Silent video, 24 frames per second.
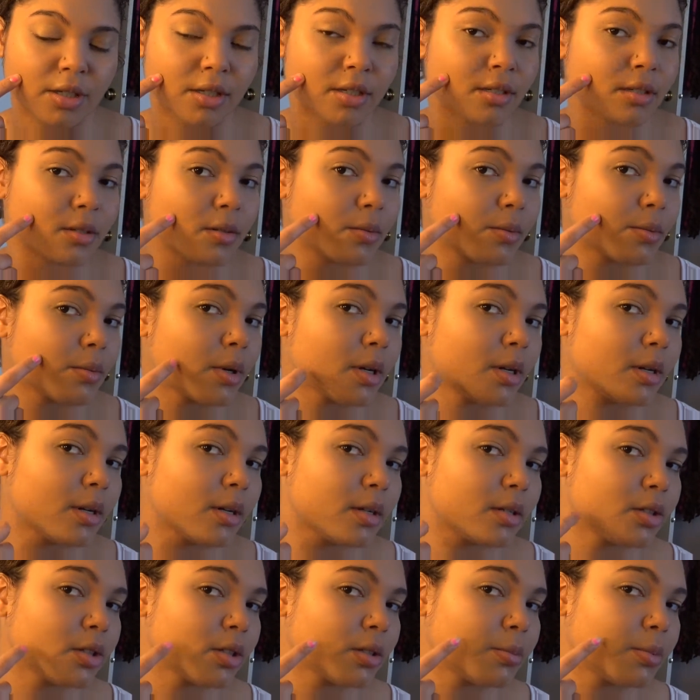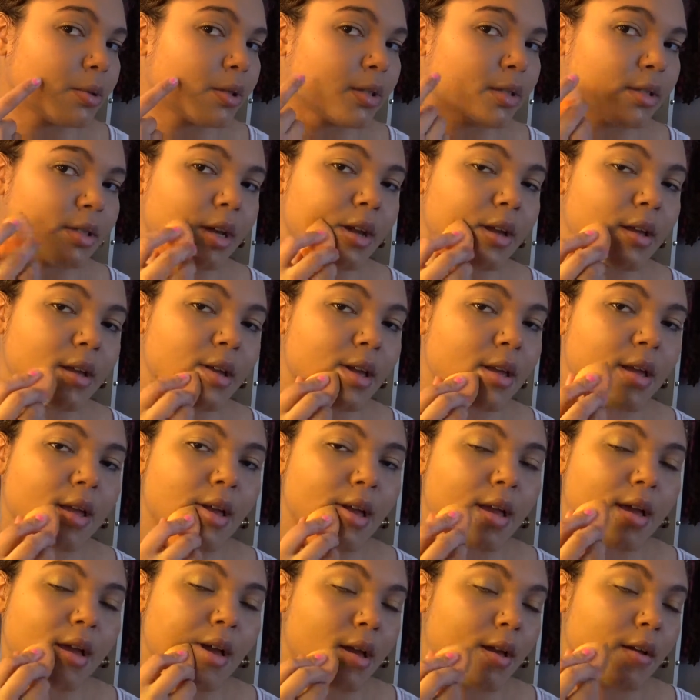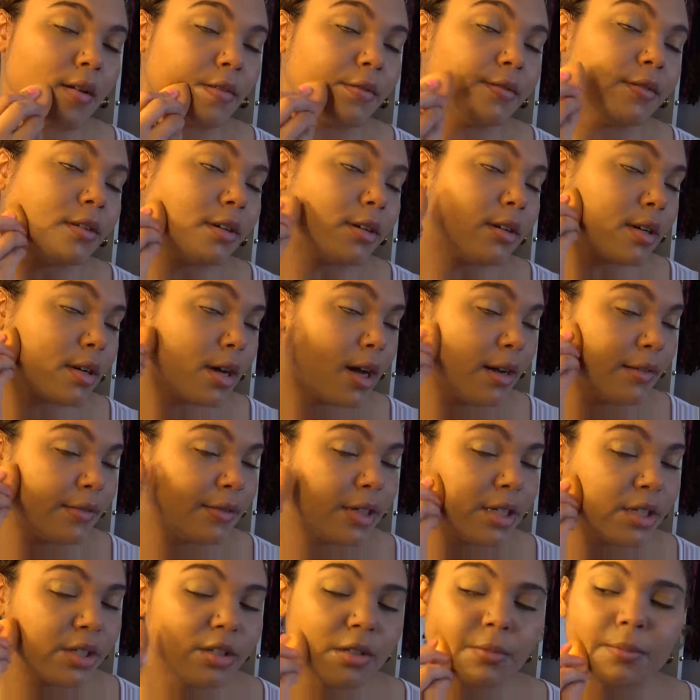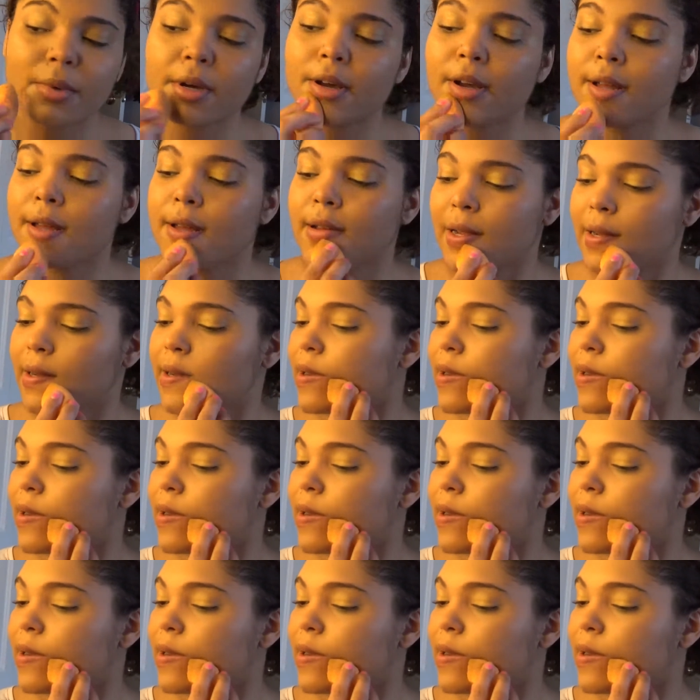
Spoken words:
isn't 100% full coverage, but